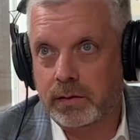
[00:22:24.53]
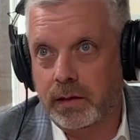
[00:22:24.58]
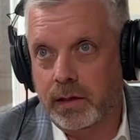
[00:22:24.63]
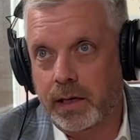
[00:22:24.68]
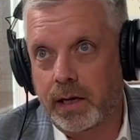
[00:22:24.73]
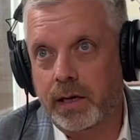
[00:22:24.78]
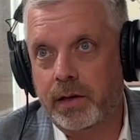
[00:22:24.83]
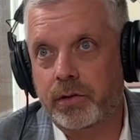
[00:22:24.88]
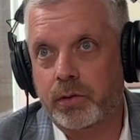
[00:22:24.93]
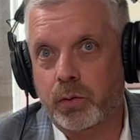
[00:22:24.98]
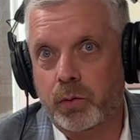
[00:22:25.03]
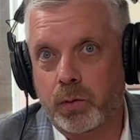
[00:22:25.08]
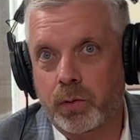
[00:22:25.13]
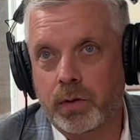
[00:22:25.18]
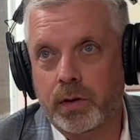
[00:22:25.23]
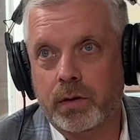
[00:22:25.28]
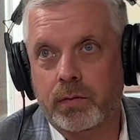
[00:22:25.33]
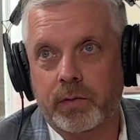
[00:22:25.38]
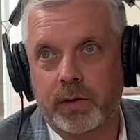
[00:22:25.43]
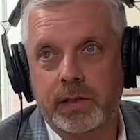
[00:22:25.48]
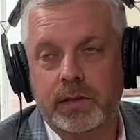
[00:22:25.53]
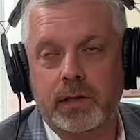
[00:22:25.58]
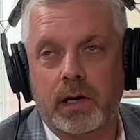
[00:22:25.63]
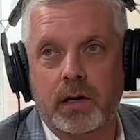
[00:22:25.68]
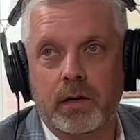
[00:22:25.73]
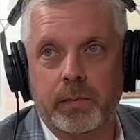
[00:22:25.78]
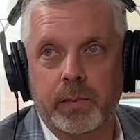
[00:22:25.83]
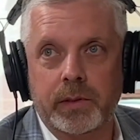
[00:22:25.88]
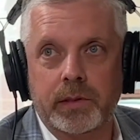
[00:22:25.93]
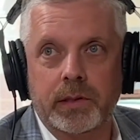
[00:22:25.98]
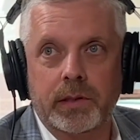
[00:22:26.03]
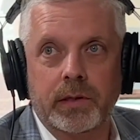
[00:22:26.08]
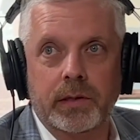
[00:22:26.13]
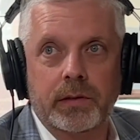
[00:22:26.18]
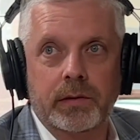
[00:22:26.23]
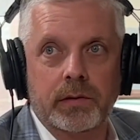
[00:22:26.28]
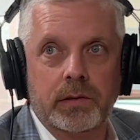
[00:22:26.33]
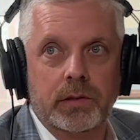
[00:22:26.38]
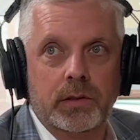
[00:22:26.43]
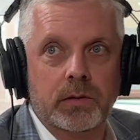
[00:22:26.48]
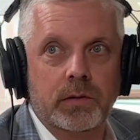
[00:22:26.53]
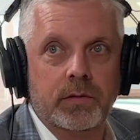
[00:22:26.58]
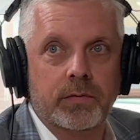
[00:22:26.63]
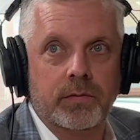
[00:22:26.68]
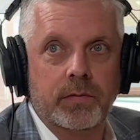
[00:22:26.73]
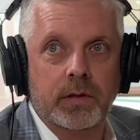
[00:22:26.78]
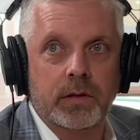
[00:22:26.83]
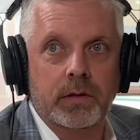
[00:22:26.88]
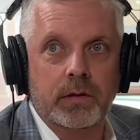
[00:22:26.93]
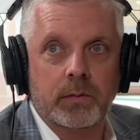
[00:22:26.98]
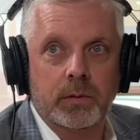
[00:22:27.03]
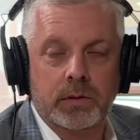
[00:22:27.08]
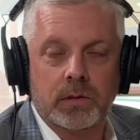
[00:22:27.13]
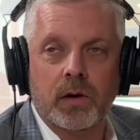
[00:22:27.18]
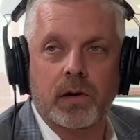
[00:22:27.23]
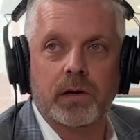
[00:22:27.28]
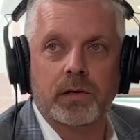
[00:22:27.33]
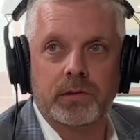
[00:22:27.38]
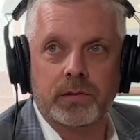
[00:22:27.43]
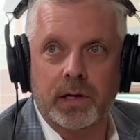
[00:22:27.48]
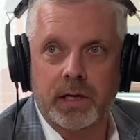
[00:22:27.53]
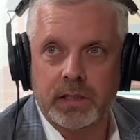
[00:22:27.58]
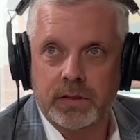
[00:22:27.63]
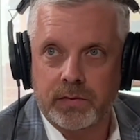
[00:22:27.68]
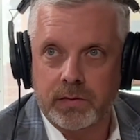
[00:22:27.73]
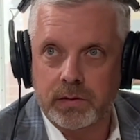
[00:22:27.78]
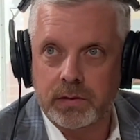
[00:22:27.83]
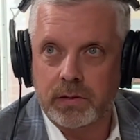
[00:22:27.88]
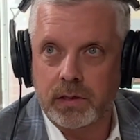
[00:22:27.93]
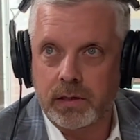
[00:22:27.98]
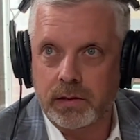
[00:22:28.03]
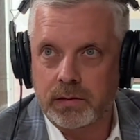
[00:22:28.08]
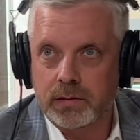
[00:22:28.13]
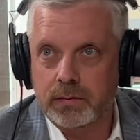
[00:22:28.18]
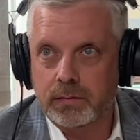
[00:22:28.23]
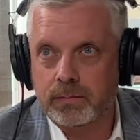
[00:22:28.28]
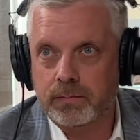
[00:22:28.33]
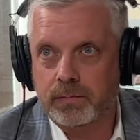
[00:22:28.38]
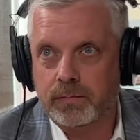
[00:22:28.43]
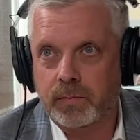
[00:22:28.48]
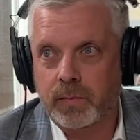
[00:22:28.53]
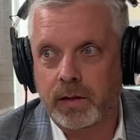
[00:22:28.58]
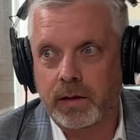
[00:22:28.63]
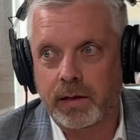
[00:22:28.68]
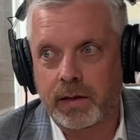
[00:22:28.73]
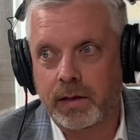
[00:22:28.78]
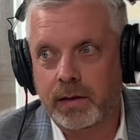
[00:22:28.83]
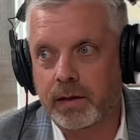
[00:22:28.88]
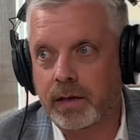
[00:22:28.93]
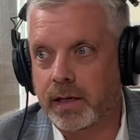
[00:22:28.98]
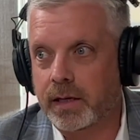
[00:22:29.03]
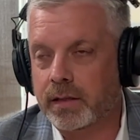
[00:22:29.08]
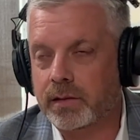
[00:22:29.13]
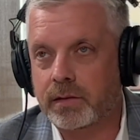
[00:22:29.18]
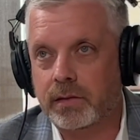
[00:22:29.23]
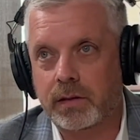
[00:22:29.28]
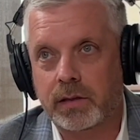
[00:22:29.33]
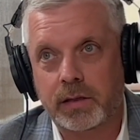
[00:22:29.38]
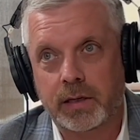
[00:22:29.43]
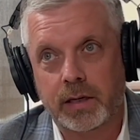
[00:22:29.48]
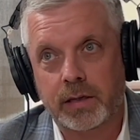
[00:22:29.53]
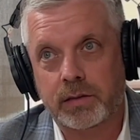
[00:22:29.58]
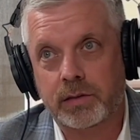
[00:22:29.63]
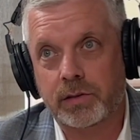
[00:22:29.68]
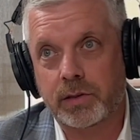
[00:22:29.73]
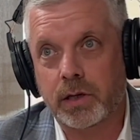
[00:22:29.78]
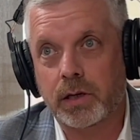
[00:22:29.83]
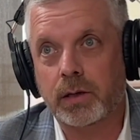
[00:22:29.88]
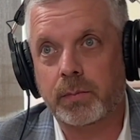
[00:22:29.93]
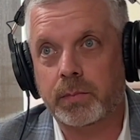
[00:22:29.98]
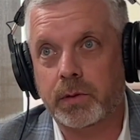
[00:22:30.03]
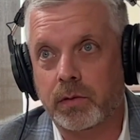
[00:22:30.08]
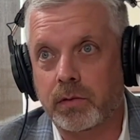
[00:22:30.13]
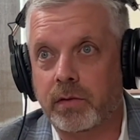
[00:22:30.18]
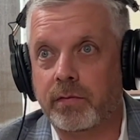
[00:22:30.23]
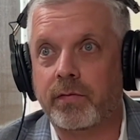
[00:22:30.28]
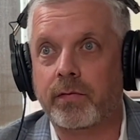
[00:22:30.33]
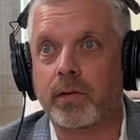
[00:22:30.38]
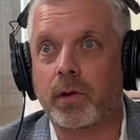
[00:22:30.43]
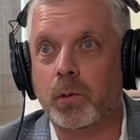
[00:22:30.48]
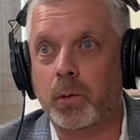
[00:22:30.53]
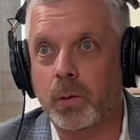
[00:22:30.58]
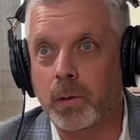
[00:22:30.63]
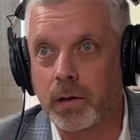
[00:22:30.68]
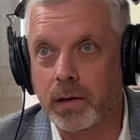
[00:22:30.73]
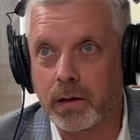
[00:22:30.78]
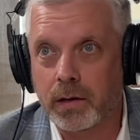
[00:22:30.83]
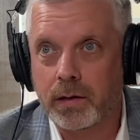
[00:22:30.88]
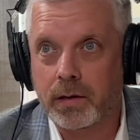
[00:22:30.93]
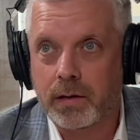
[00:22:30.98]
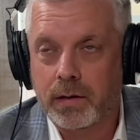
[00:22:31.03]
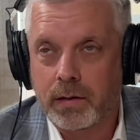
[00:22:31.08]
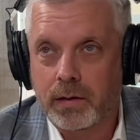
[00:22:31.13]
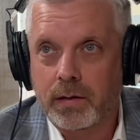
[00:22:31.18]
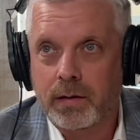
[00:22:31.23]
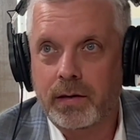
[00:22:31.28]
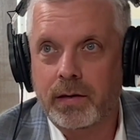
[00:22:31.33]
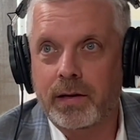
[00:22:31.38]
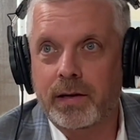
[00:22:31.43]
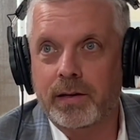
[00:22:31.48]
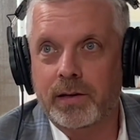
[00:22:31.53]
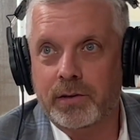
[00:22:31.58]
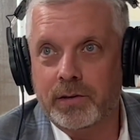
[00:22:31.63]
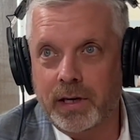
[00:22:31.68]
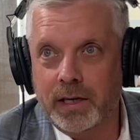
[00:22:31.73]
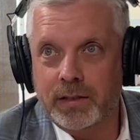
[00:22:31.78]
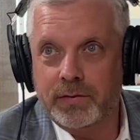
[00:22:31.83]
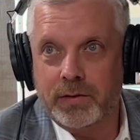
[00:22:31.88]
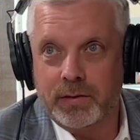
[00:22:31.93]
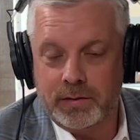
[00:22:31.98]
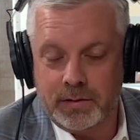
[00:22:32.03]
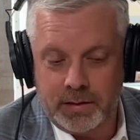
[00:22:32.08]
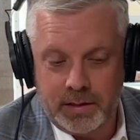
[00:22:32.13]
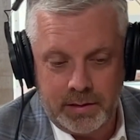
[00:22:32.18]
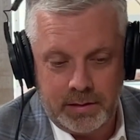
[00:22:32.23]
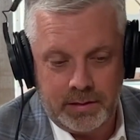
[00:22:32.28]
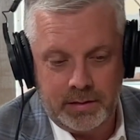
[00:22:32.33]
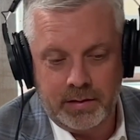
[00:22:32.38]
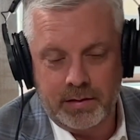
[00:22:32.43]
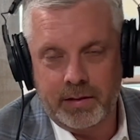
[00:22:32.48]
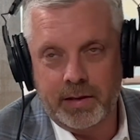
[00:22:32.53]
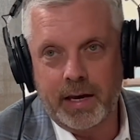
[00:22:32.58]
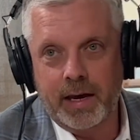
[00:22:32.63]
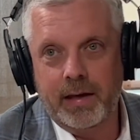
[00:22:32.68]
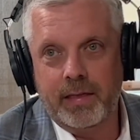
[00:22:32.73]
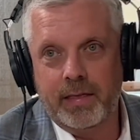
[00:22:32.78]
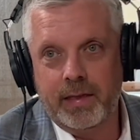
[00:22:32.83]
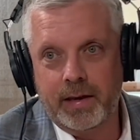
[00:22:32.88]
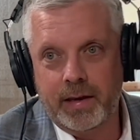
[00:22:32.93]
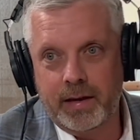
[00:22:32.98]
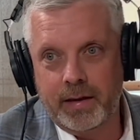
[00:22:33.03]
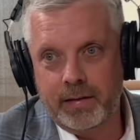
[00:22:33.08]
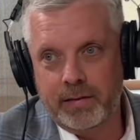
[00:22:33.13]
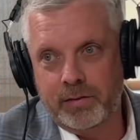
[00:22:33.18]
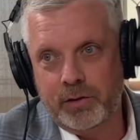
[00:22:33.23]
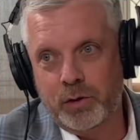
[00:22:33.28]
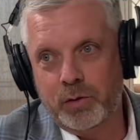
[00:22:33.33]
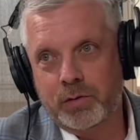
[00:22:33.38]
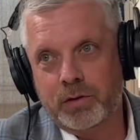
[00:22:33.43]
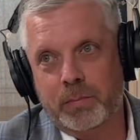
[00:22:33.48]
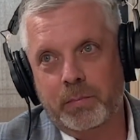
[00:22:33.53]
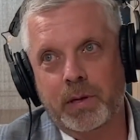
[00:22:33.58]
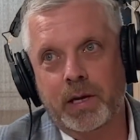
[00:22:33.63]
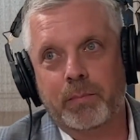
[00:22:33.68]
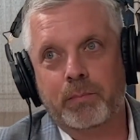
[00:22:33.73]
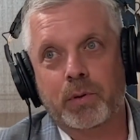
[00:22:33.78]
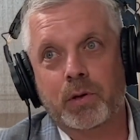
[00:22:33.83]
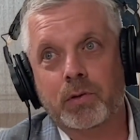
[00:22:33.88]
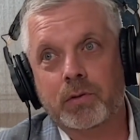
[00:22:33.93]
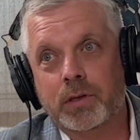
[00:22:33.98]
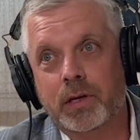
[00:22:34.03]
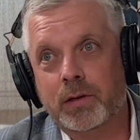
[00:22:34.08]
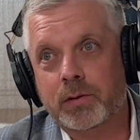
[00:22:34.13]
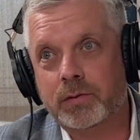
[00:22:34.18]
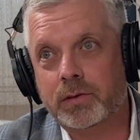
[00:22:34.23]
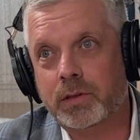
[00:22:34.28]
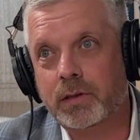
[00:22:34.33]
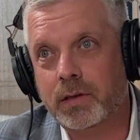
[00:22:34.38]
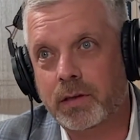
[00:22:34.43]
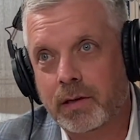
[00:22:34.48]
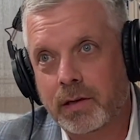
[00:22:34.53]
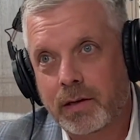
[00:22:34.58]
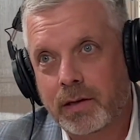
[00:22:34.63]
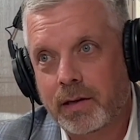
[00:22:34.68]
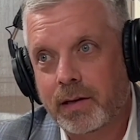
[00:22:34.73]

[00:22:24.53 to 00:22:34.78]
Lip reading: and your recycled material to what's called a transfer station, and it gets dumped on the floor in the transfer station. They then use a big bulldozer